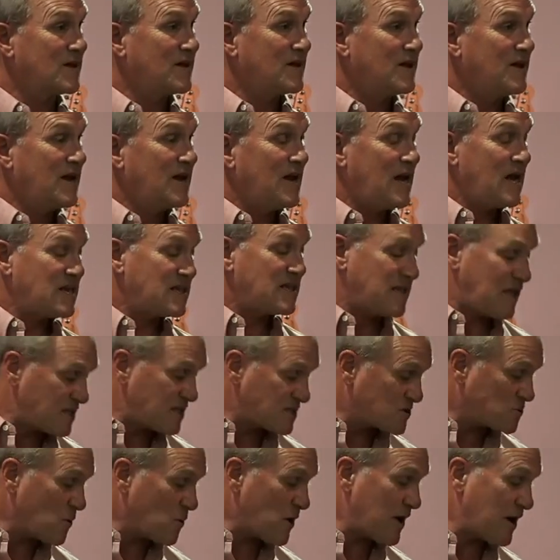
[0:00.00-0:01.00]
And that's
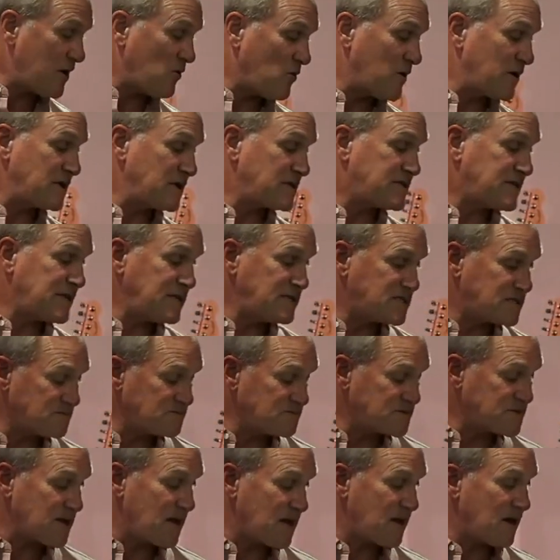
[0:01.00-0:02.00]
why I want to take some
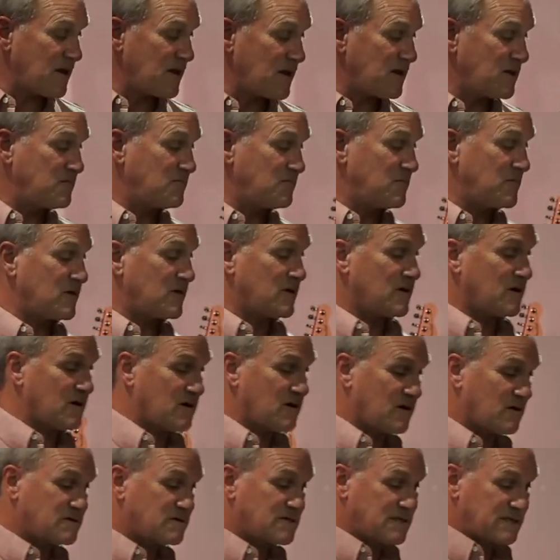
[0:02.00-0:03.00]
time uh,
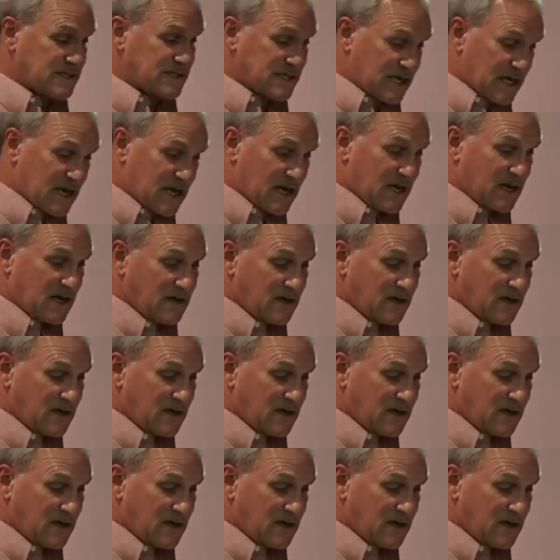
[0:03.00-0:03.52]
today.